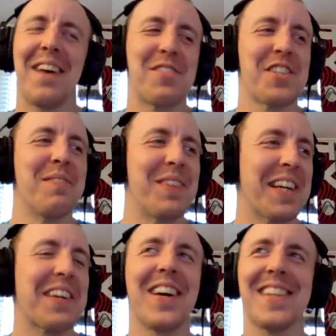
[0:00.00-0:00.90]
job should
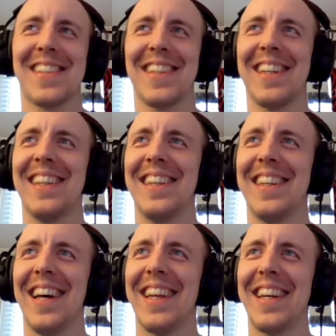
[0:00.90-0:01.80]
be in question.
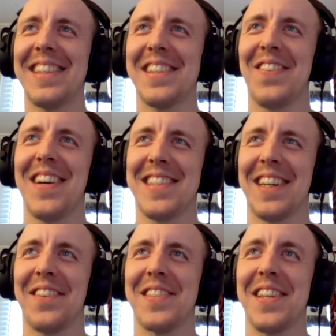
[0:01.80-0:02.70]
I think he's
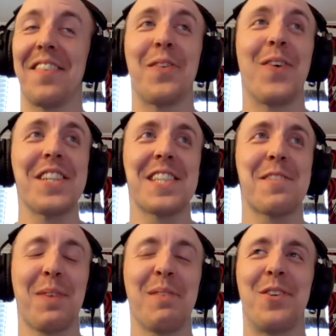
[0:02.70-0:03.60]
questioning himself. He
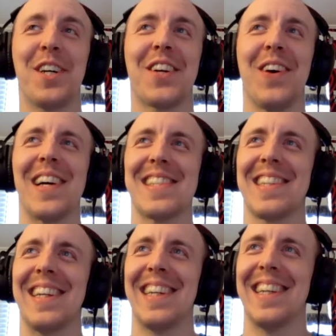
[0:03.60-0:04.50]
wishes people would
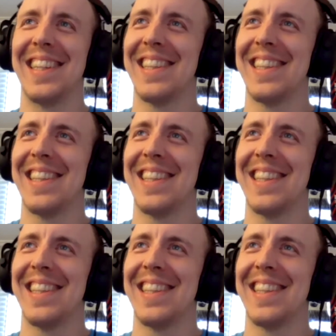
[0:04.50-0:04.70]
question. Right.